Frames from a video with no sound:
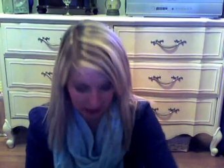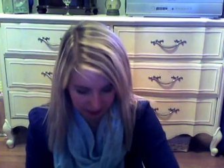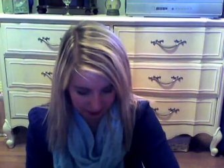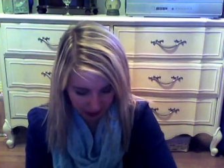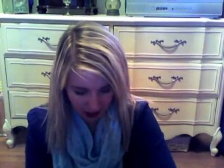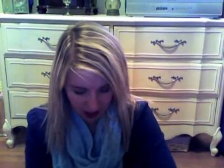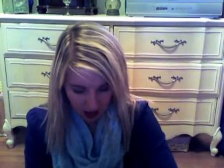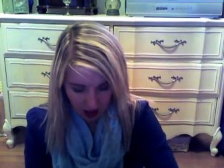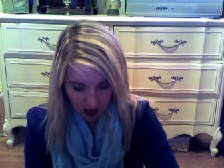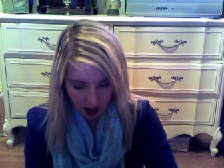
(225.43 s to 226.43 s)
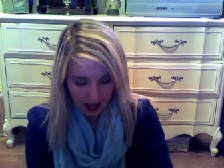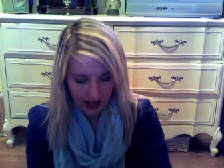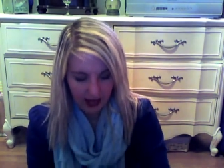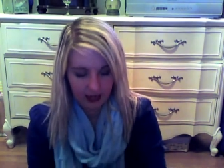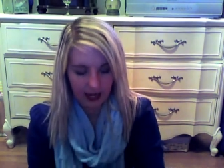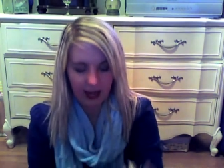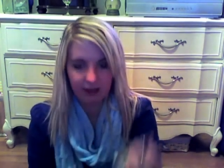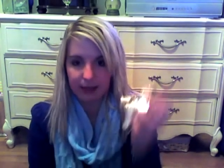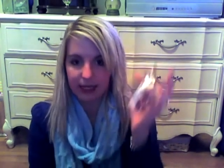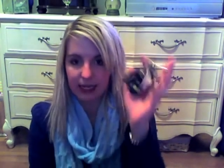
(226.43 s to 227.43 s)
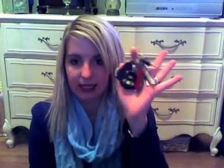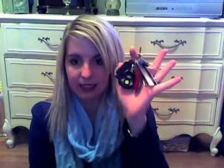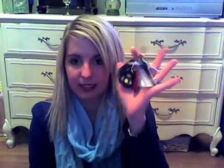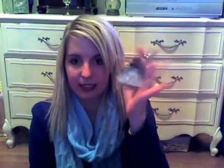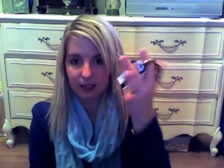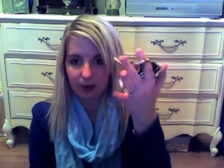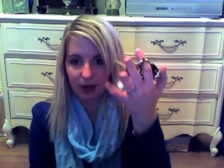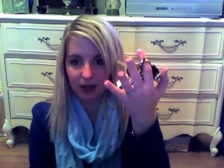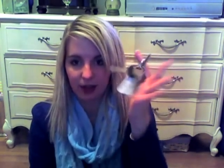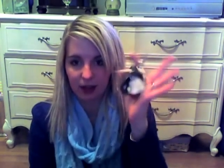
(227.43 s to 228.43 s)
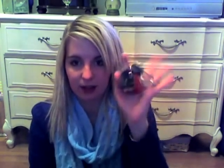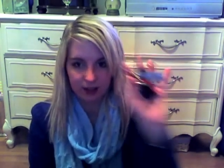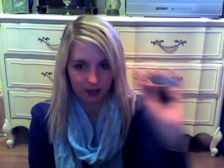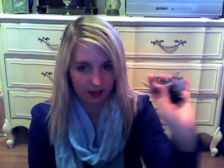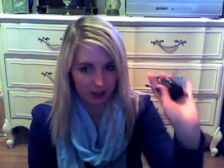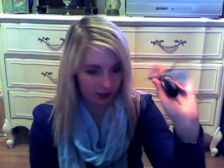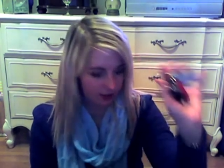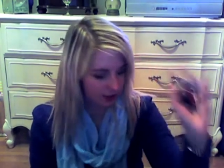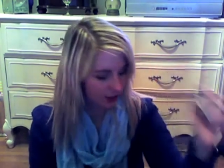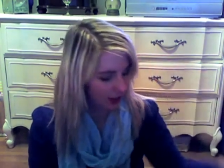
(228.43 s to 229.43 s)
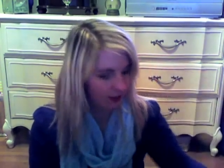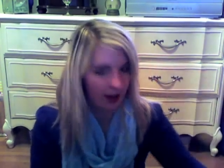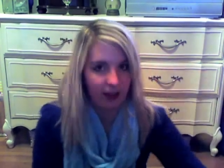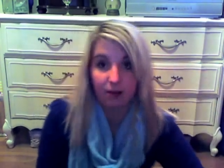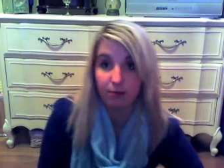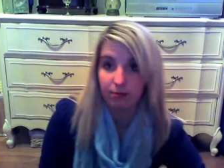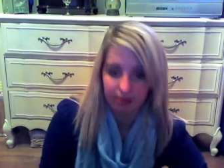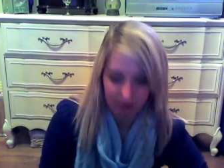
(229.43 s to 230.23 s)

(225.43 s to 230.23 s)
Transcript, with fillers: mint. And I have my keys with all sorts of stuff on them,